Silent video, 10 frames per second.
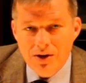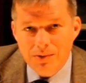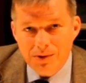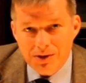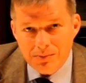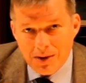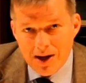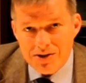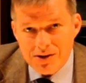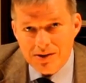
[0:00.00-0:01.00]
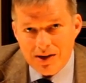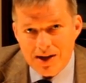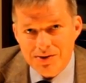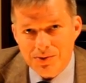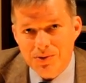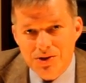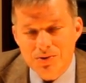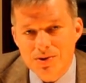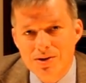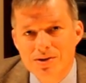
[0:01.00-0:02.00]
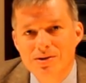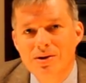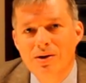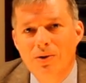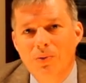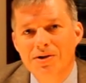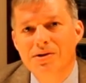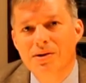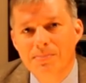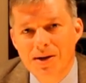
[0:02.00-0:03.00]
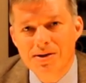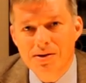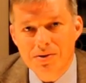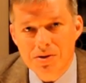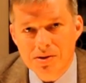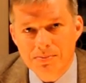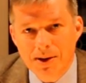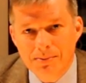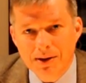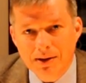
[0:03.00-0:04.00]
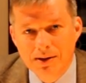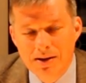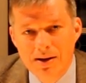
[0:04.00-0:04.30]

when managing natural resources, what's in the best interest of the public.